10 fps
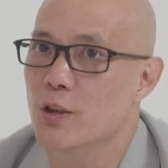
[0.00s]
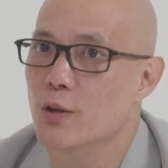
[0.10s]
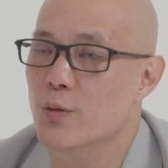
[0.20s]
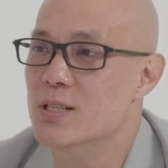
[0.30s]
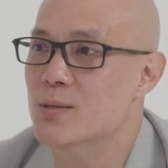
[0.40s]
The
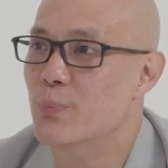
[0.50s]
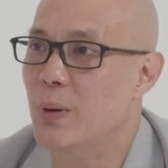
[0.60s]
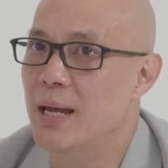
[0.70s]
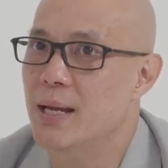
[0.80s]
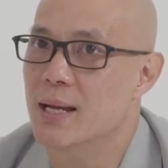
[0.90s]
reason
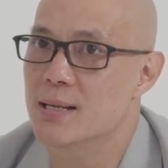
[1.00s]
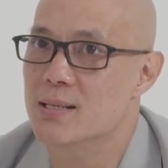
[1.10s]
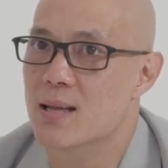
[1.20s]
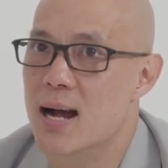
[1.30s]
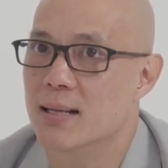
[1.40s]
being is
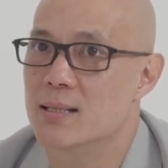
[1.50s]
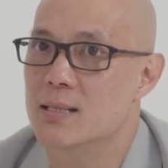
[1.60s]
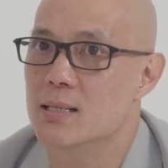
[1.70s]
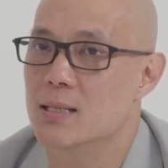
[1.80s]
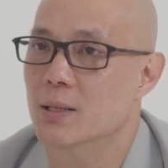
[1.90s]
that
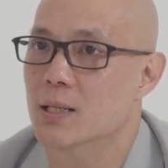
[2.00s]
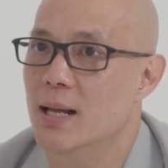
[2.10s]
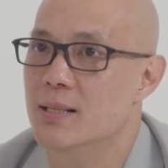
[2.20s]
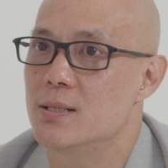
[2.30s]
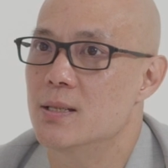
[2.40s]

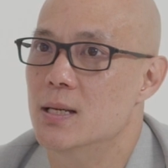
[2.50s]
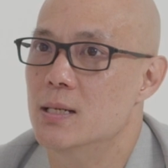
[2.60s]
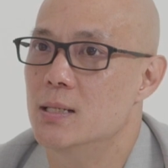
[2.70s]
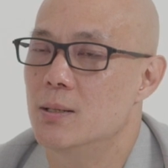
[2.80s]
it's the